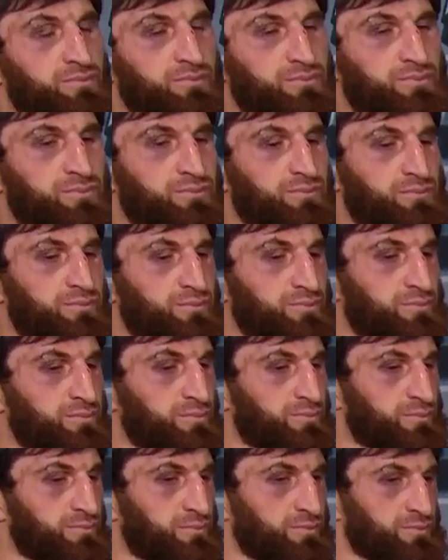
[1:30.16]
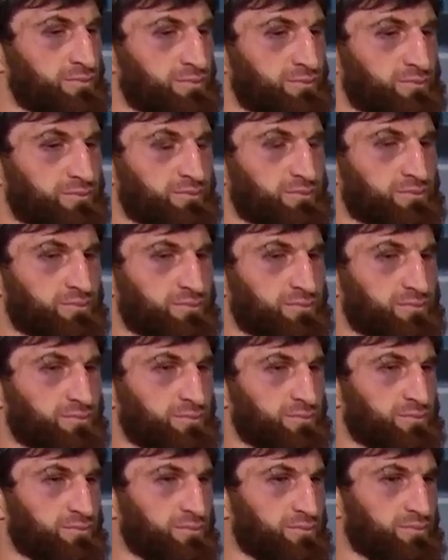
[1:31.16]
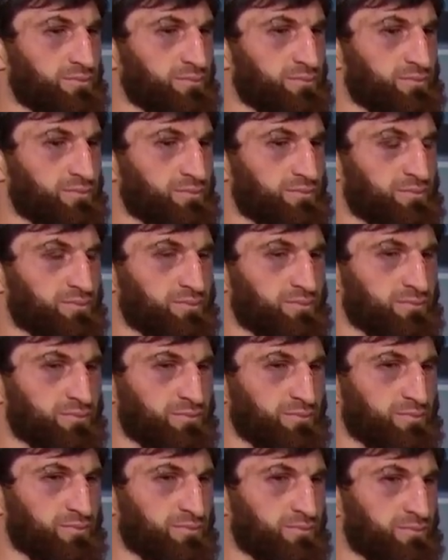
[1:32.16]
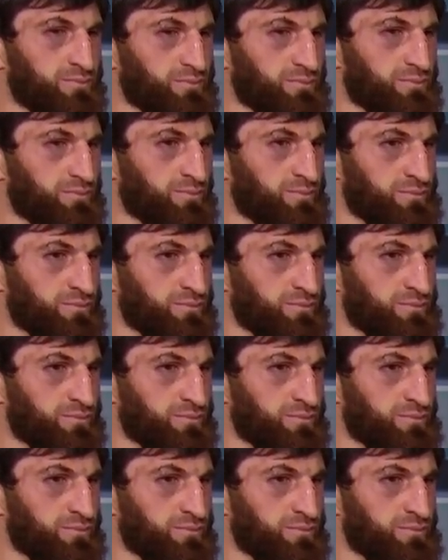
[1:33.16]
No words are spoken by the person on screen.